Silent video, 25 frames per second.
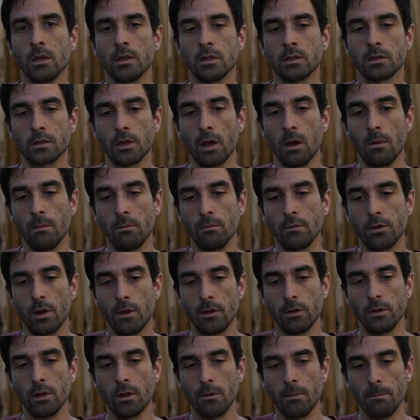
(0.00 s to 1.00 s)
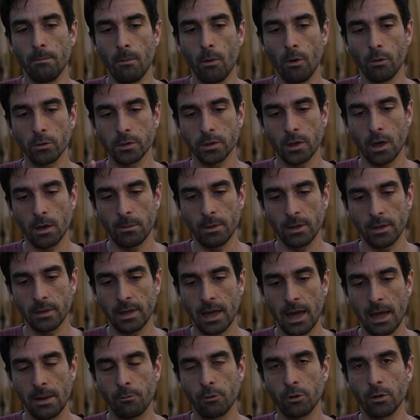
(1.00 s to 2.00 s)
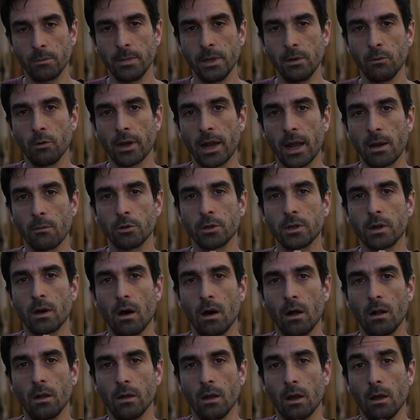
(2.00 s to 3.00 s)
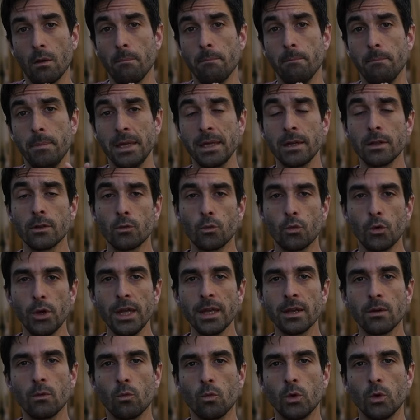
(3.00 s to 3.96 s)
The most common type will be what I would call a build week,